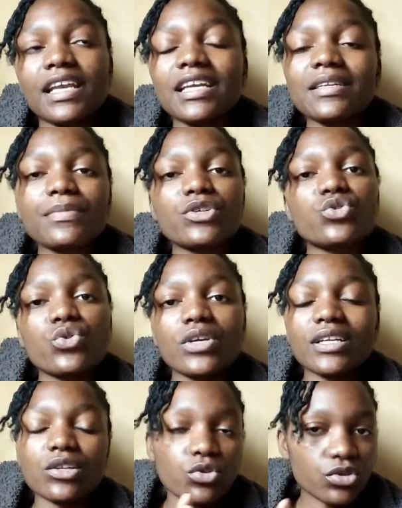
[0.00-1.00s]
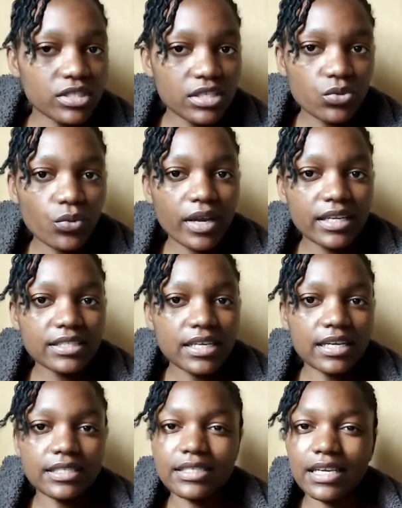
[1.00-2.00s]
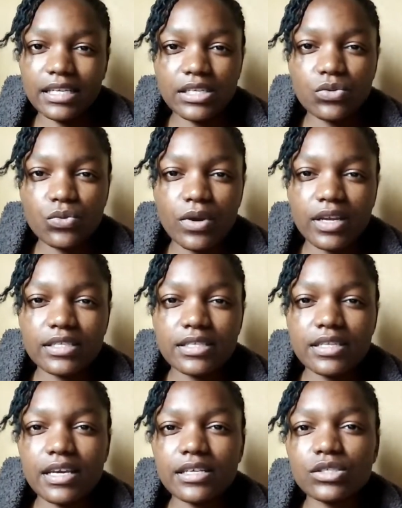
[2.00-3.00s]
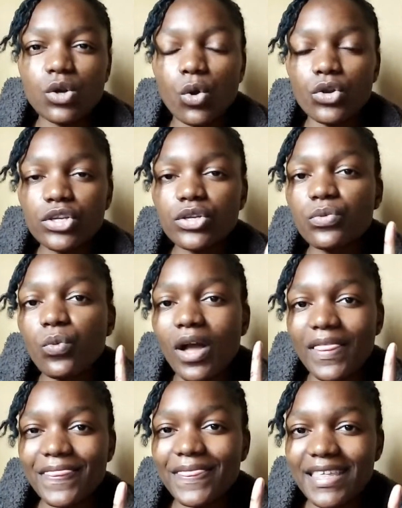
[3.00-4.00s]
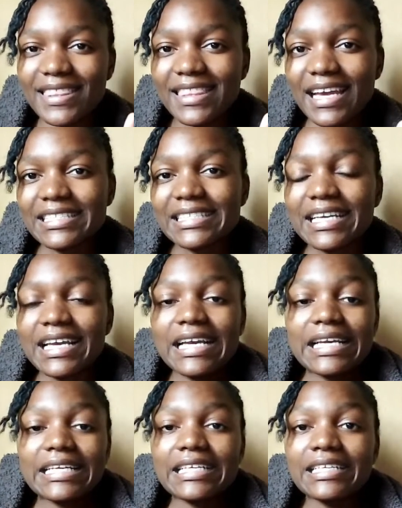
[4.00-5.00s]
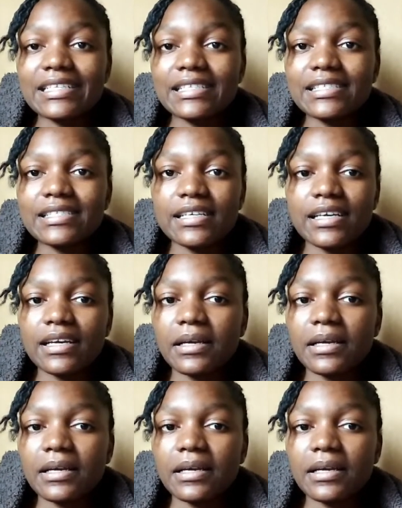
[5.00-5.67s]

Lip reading: in between losing weight and gaining weight, there is only one thing that is